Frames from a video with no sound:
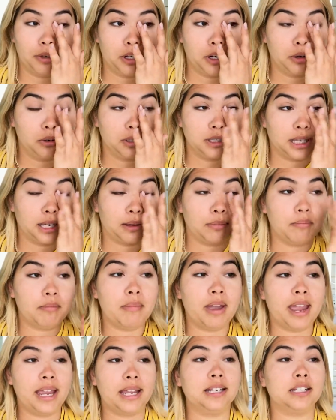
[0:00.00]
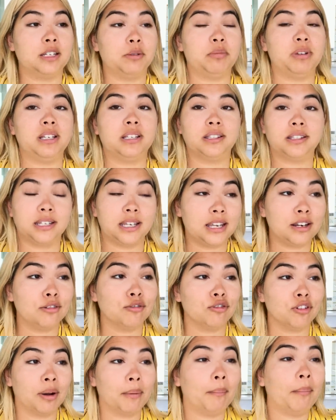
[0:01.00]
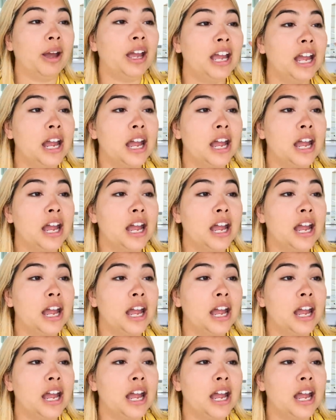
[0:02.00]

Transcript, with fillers: You know, it's like made to be seen from